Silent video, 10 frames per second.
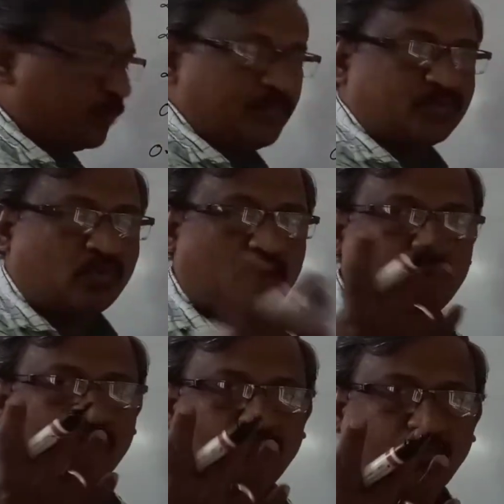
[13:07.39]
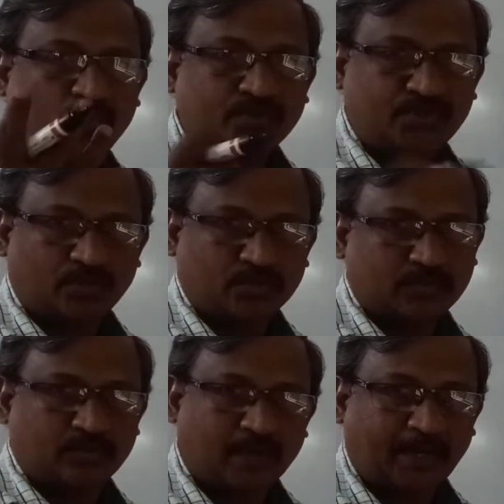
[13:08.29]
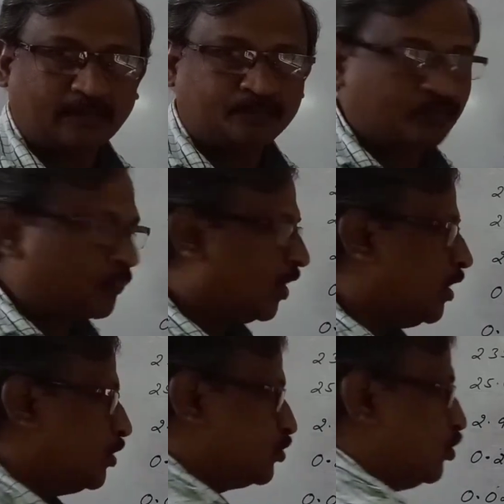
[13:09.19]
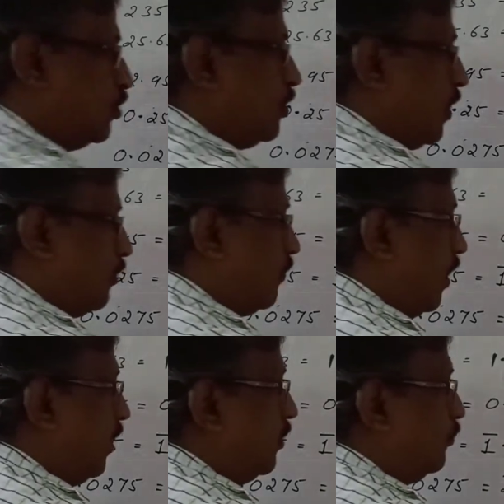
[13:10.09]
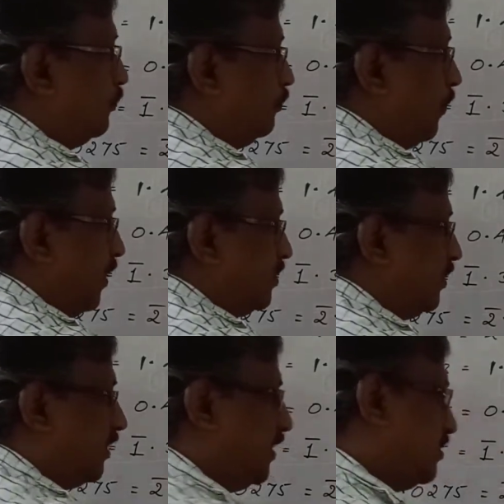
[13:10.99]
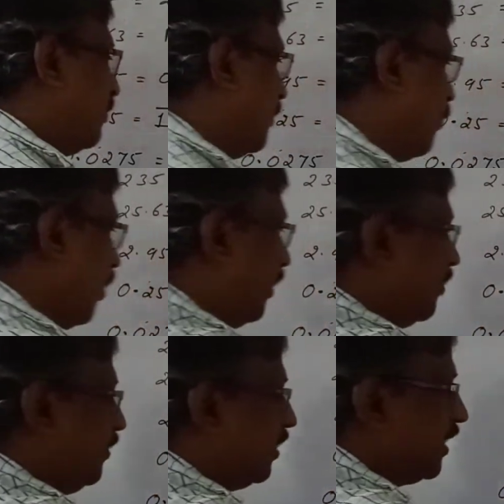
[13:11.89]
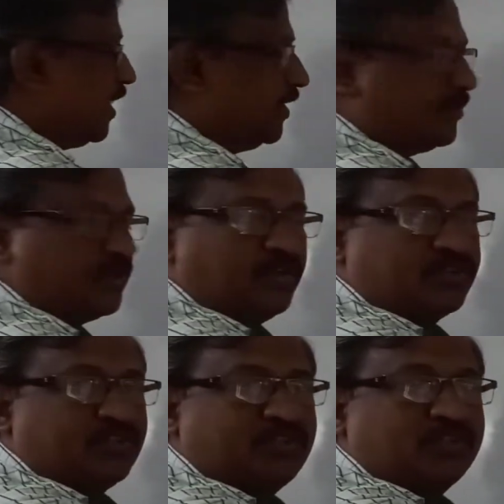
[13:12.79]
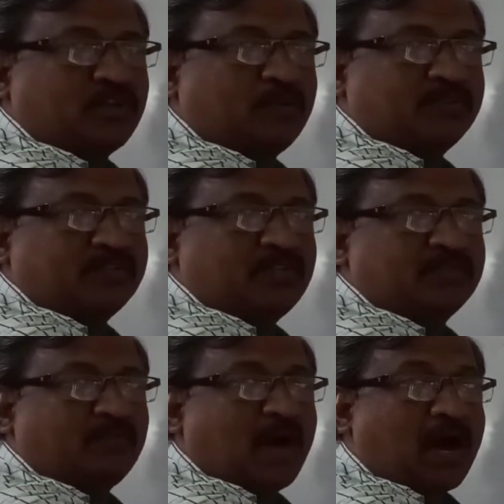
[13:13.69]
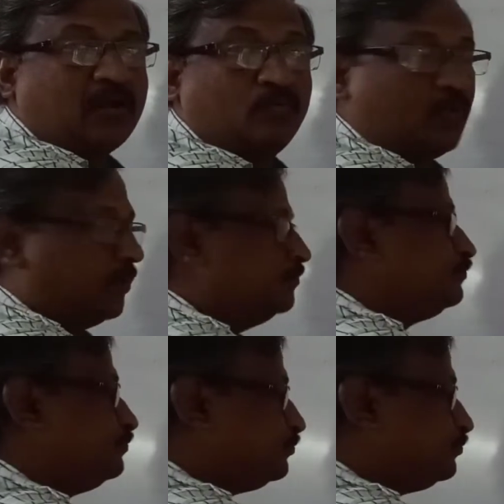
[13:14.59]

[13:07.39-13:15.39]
means what? 4 zeros, right? So while placing the decimal point, now here characteristics is how much it is? Bar 1.